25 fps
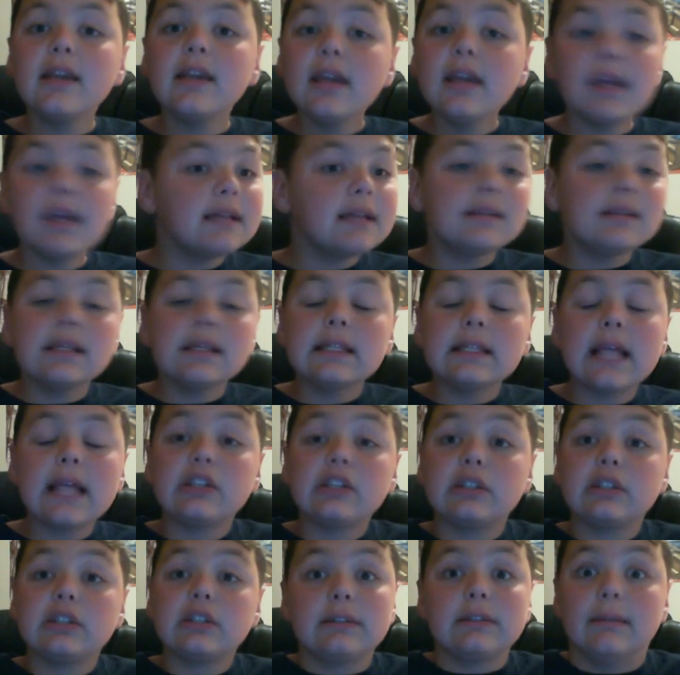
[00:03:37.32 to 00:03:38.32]
Isn't that
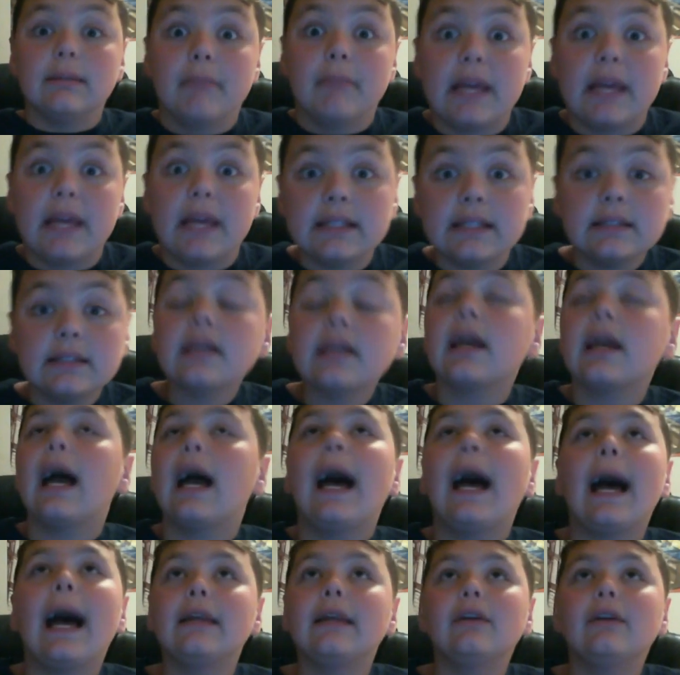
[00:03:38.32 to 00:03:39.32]
just amazing?
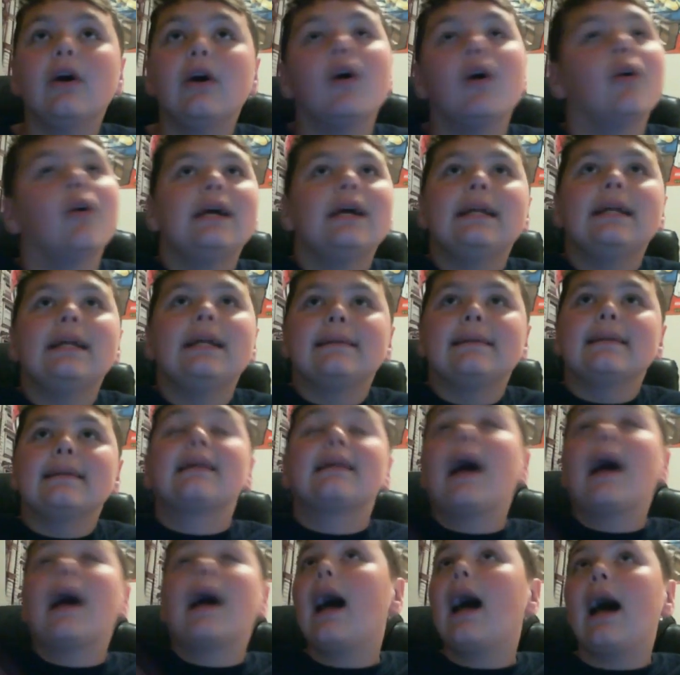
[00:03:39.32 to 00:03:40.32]
I know it is.
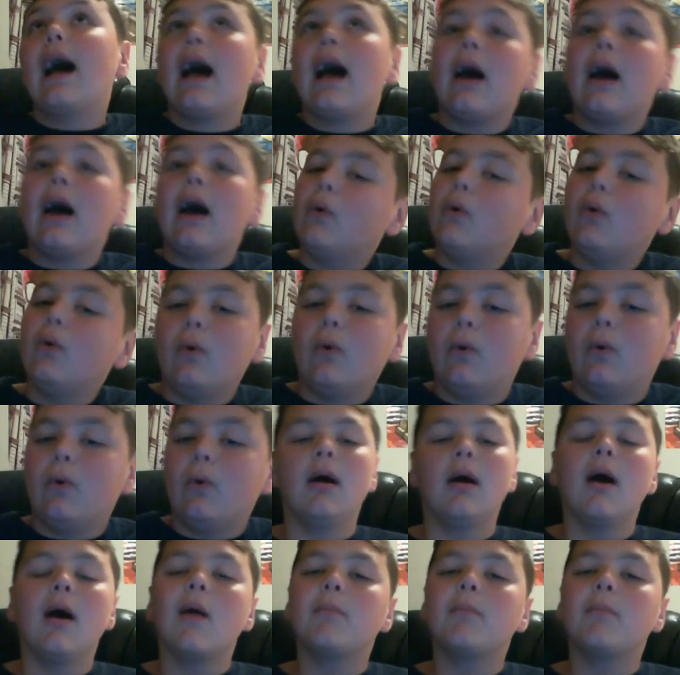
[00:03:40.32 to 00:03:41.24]
Ha ha hoo hoo.